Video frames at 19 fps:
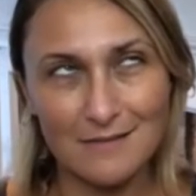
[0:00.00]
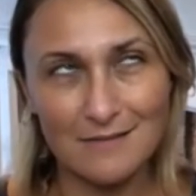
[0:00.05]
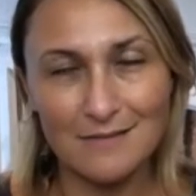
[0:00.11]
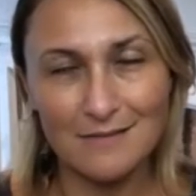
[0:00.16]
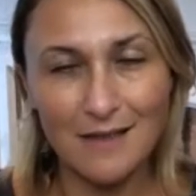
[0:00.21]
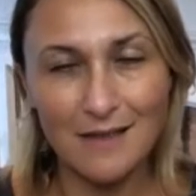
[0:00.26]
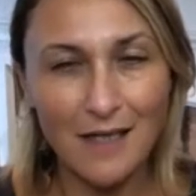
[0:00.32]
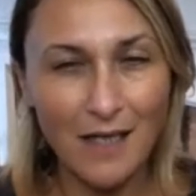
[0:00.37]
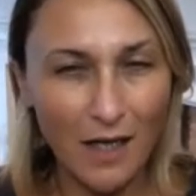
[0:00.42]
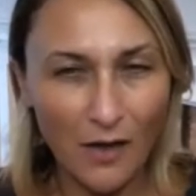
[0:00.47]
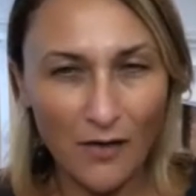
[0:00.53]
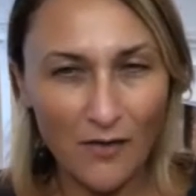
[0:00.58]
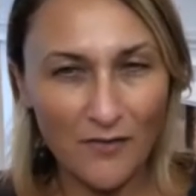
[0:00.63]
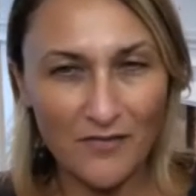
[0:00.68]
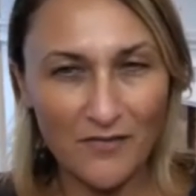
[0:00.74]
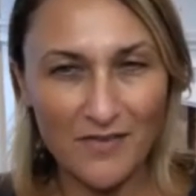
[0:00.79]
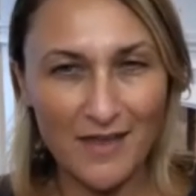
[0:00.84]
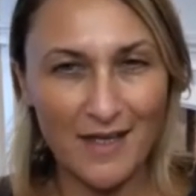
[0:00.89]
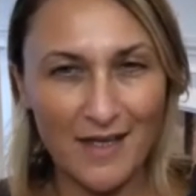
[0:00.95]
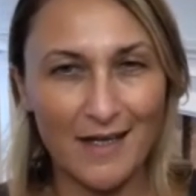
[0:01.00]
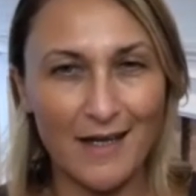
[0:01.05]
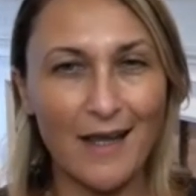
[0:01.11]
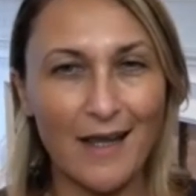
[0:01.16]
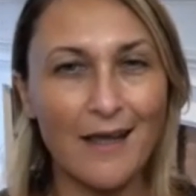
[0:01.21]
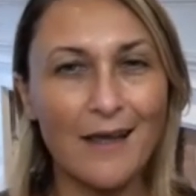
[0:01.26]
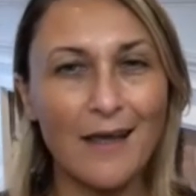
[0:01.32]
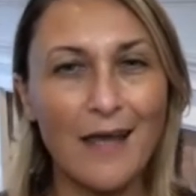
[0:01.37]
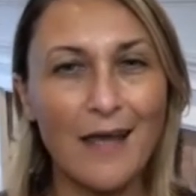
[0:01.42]
love, that
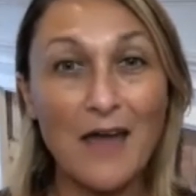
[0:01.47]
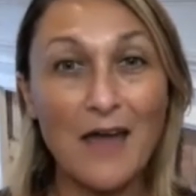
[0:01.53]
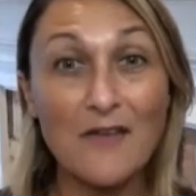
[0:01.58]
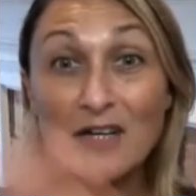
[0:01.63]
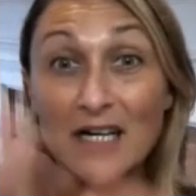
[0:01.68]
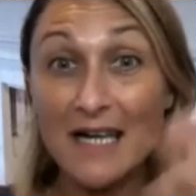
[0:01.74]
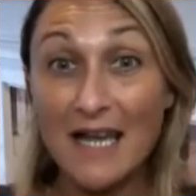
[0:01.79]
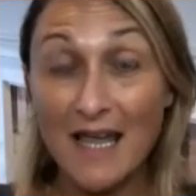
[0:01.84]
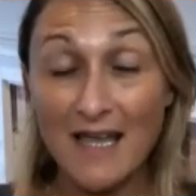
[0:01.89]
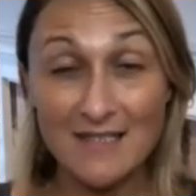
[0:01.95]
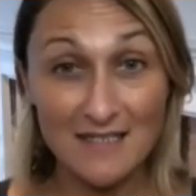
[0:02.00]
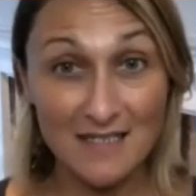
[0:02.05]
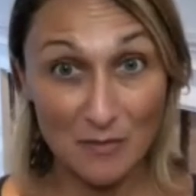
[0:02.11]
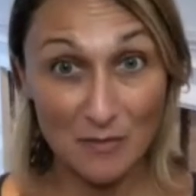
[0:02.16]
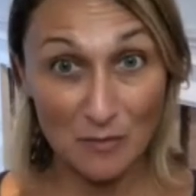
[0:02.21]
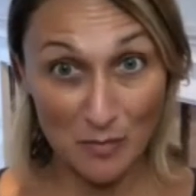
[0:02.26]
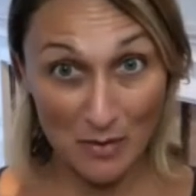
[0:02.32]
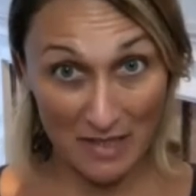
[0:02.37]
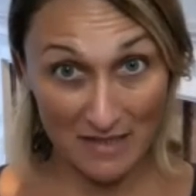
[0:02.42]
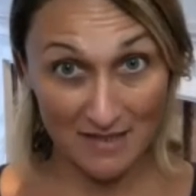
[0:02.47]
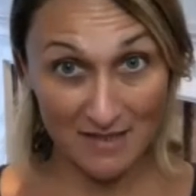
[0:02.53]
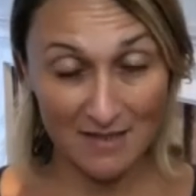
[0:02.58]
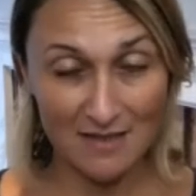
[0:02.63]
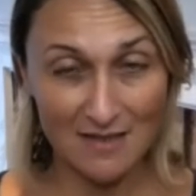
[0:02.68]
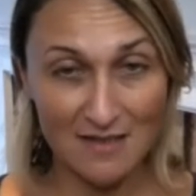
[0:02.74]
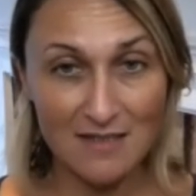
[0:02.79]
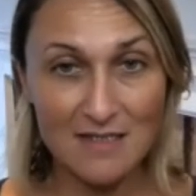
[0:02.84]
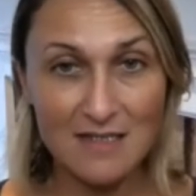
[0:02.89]
everlasting
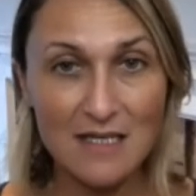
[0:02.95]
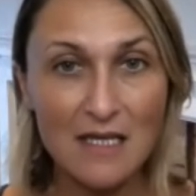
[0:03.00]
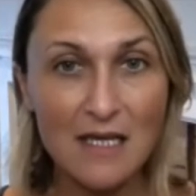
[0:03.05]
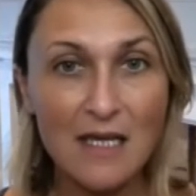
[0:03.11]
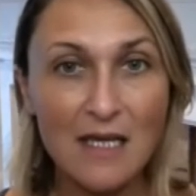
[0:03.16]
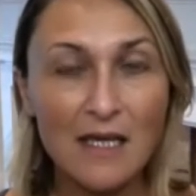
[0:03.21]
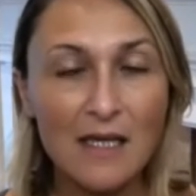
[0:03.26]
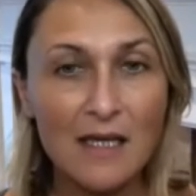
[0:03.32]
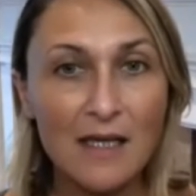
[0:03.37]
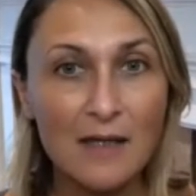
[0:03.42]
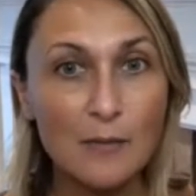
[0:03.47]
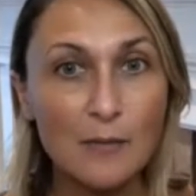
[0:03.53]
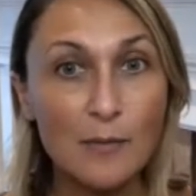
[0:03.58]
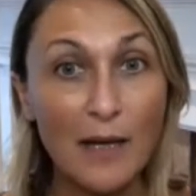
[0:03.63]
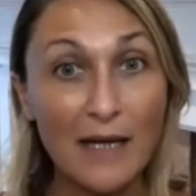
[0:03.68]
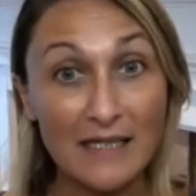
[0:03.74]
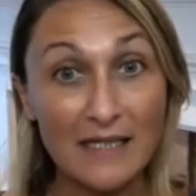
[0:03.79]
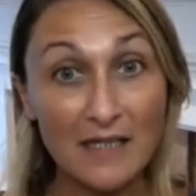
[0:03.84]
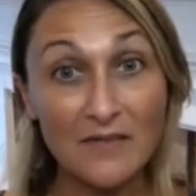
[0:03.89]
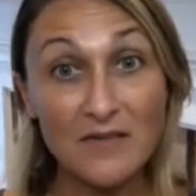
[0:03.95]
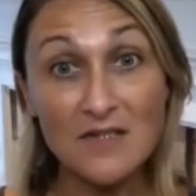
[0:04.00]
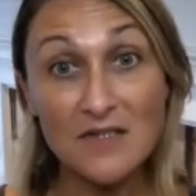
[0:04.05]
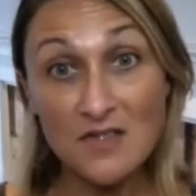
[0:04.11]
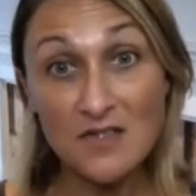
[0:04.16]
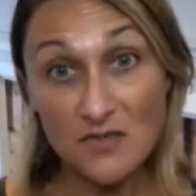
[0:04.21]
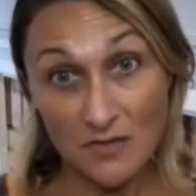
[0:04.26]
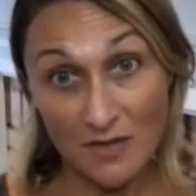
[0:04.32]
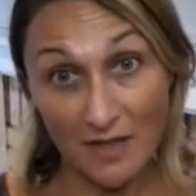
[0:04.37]
presence, by giving
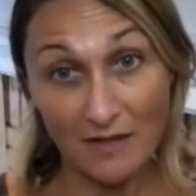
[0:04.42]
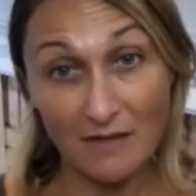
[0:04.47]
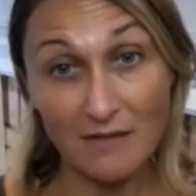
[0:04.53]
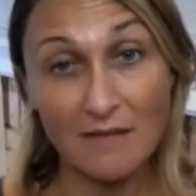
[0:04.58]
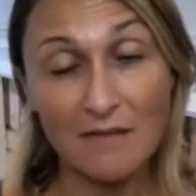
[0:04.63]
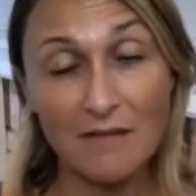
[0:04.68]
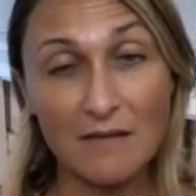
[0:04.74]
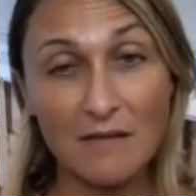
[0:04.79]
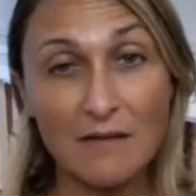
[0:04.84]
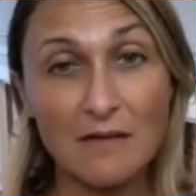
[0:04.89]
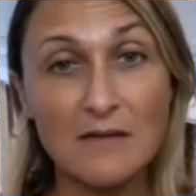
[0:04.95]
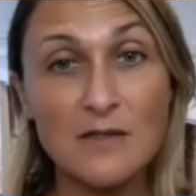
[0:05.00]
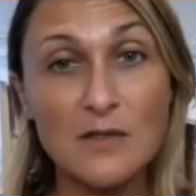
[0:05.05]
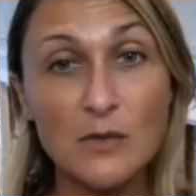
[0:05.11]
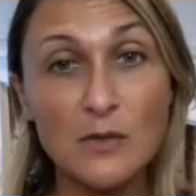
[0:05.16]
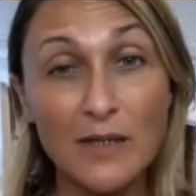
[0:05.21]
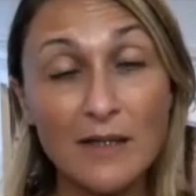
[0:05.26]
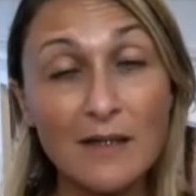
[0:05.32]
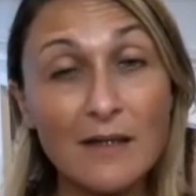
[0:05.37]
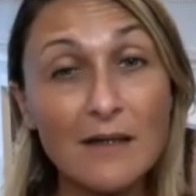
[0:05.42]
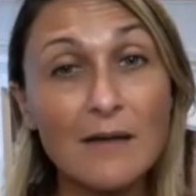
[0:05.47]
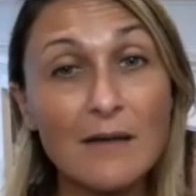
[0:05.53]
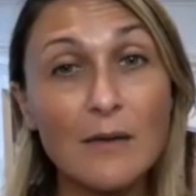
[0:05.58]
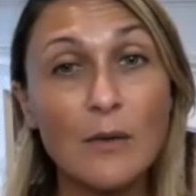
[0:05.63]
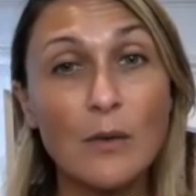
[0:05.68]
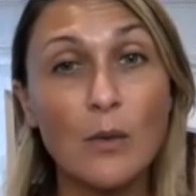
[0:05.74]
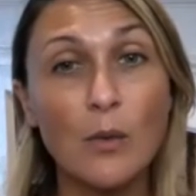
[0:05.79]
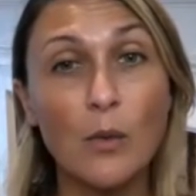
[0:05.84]
strength to it,
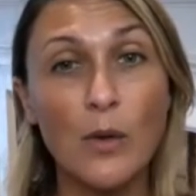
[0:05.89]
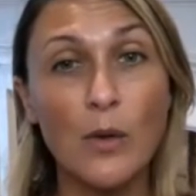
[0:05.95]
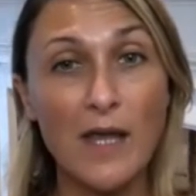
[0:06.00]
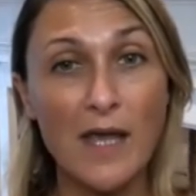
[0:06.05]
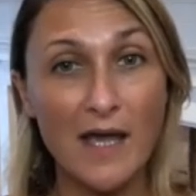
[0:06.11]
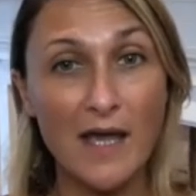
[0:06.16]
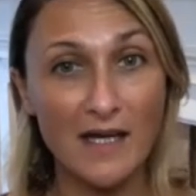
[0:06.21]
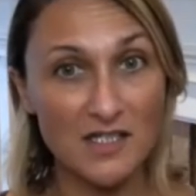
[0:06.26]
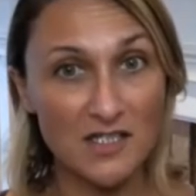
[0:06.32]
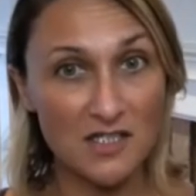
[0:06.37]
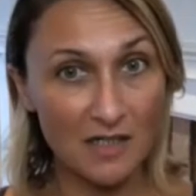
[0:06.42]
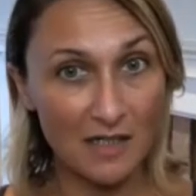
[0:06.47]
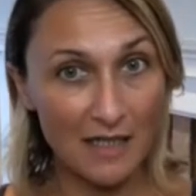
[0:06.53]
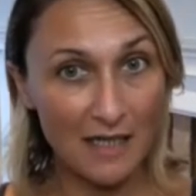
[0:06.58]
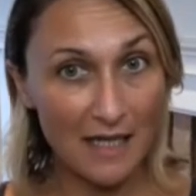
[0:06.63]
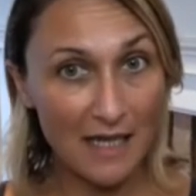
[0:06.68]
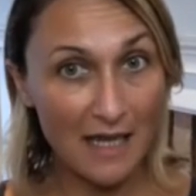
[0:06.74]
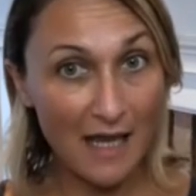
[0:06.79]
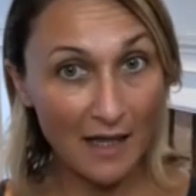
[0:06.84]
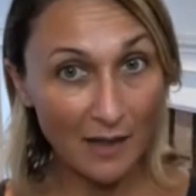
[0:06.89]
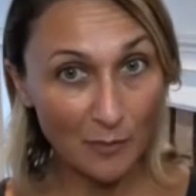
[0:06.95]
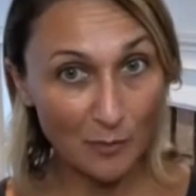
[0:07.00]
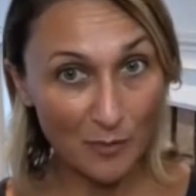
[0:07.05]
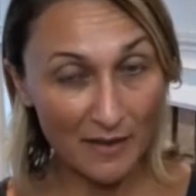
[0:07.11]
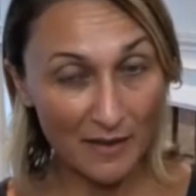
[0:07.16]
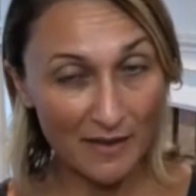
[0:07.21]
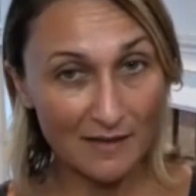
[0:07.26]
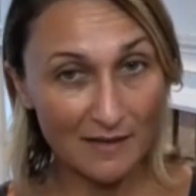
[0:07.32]
we actually
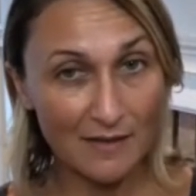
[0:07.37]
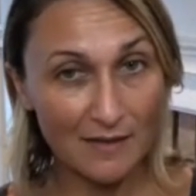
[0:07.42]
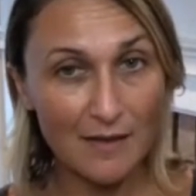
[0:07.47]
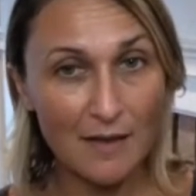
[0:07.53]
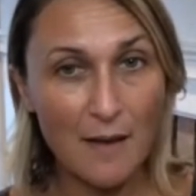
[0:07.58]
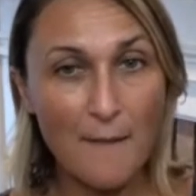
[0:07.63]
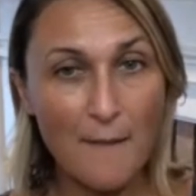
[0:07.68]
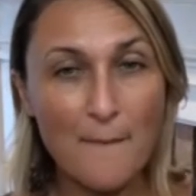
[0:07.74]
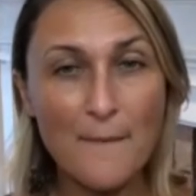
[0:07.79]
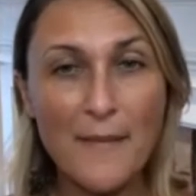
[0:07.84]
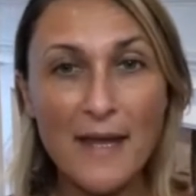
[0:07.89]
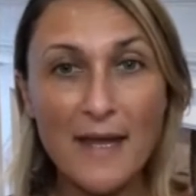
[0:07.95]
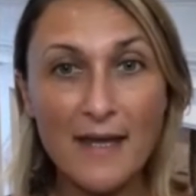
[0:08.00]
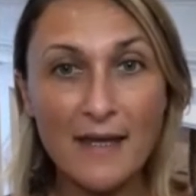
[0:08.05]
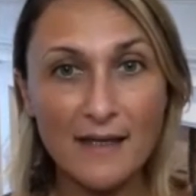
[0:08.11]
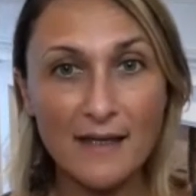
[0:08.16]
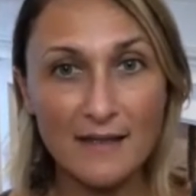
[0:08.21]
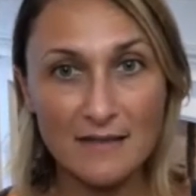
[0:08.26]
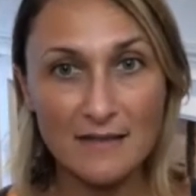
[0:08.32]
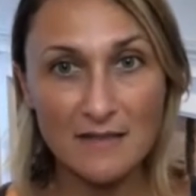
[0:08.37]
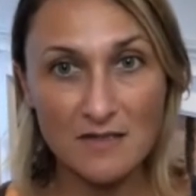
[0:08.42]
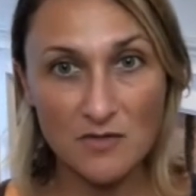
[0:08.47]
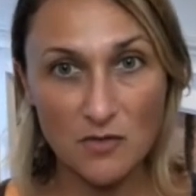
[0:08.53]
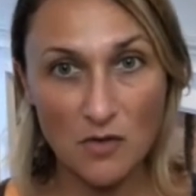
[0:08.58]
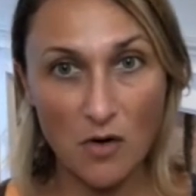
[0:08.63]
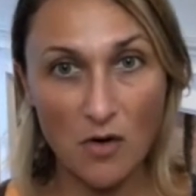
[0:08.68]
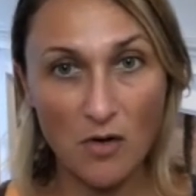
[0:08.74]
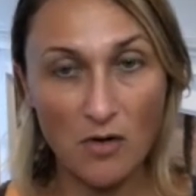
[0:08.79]
help it make it
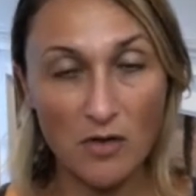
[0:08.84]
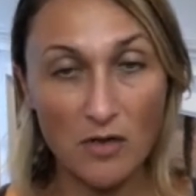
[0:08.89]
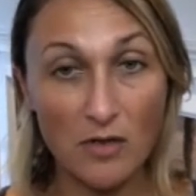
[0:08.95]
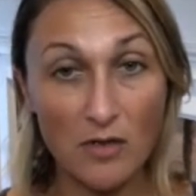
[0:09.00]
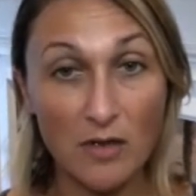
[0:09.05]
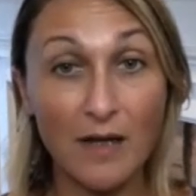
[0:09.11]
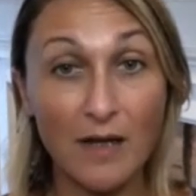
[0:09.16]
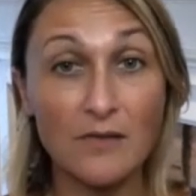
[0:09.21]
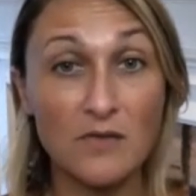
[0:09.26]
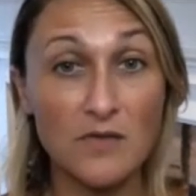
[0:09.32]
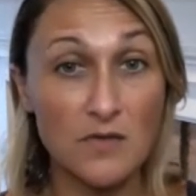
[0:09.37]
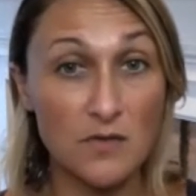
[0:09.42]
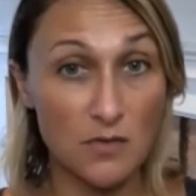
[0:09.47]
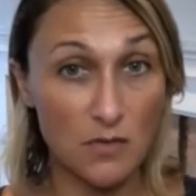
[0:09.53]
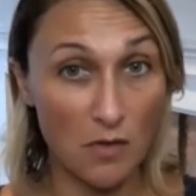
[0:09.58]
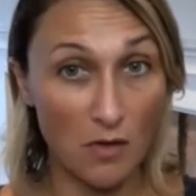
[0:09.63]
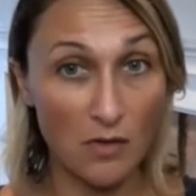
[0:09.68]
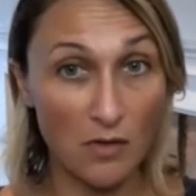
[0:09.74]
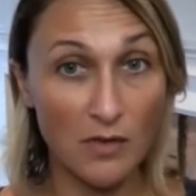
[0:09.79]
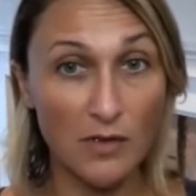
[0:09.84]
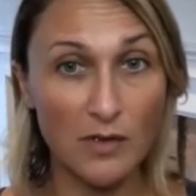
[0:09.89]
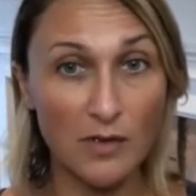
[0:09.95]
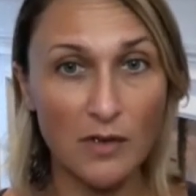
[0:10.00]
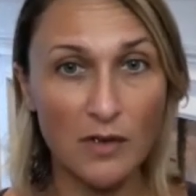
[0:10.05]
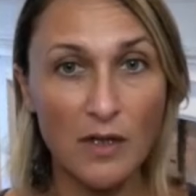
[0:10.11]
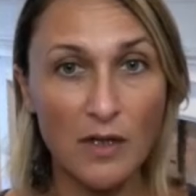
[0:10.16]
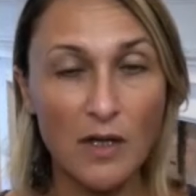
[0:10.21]
stronger and stronger.